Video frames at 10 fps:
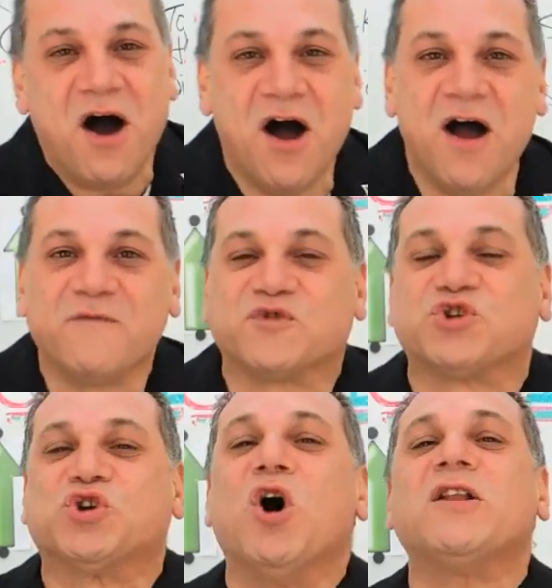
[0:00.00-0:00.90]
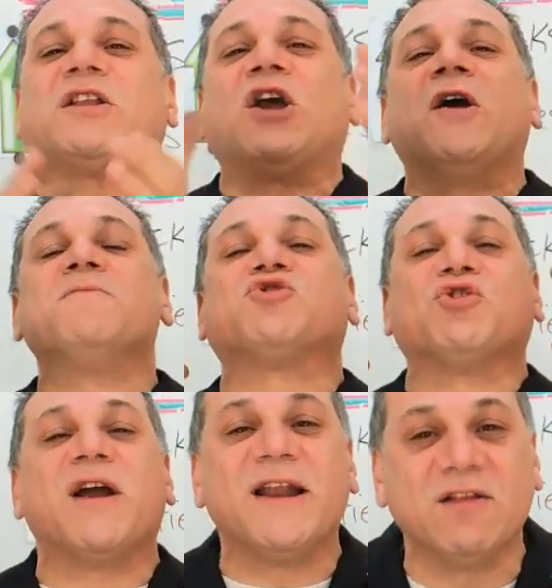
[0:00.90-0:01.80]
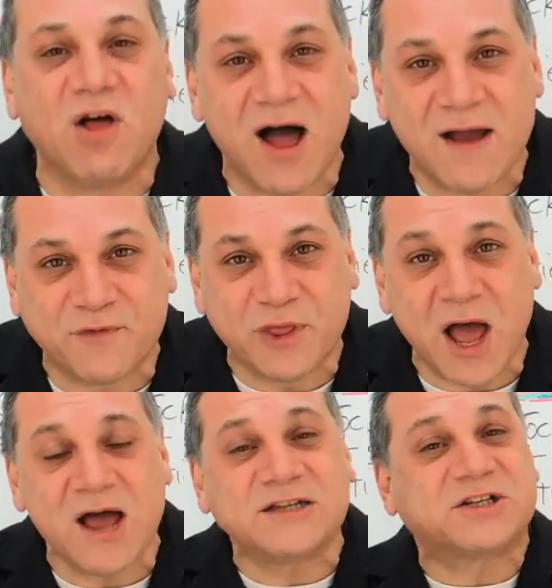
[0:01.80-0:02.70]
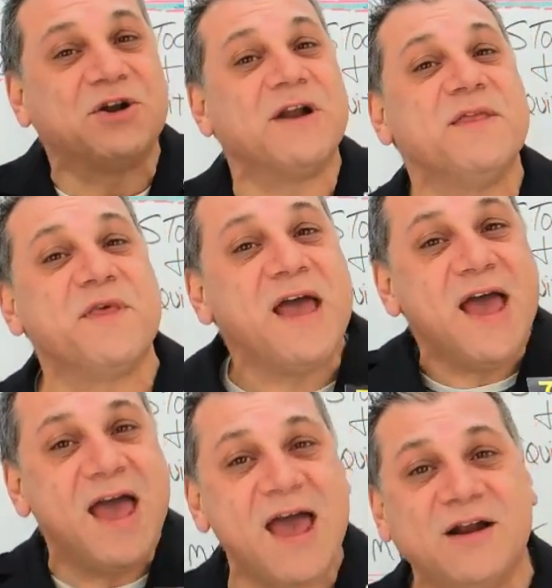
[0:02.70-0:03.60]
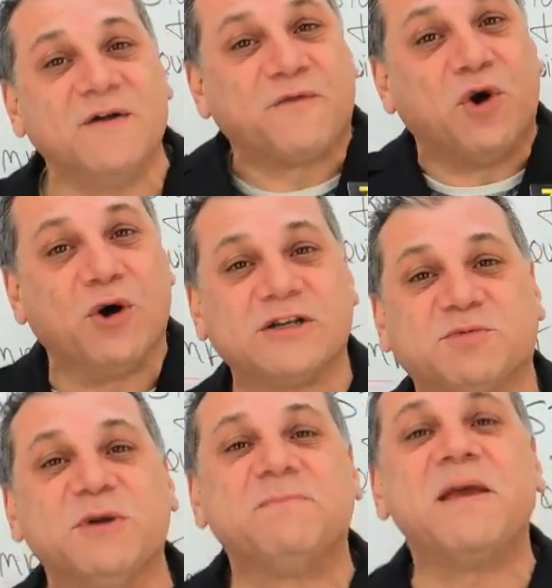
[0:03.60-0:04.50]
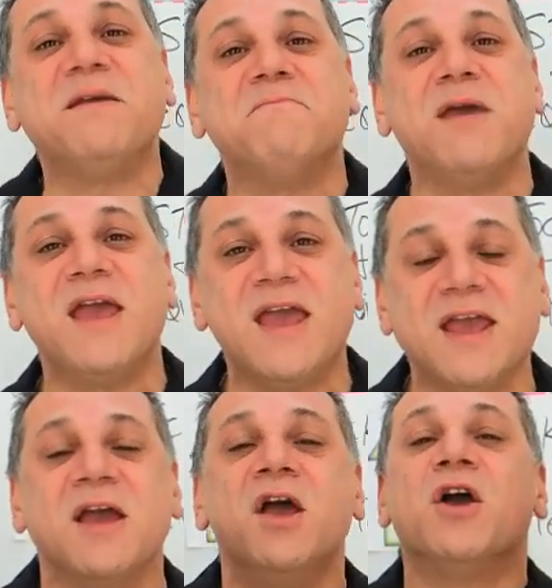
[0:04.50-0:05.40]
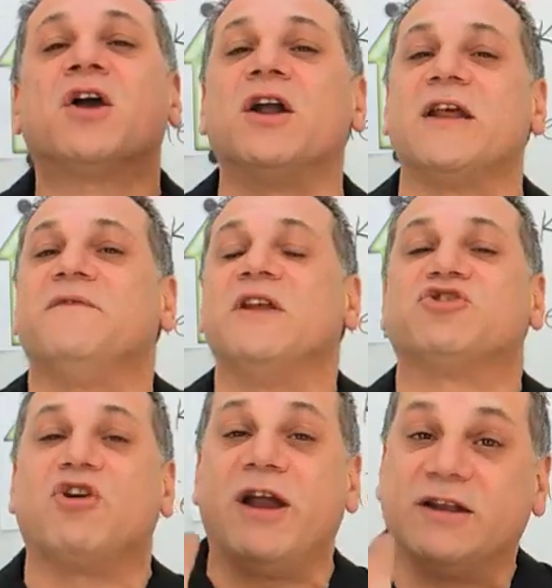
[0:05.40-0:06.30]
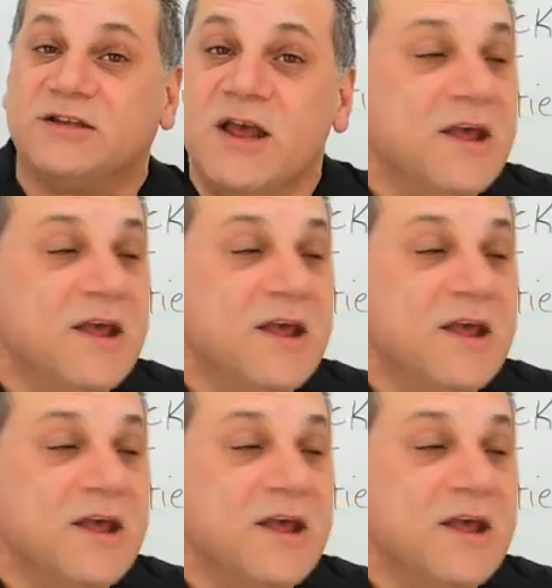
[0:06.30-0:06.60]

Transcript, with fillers: of Short-Term Trading Live with Oscar, and that, of course, would be me. Good evening, traders.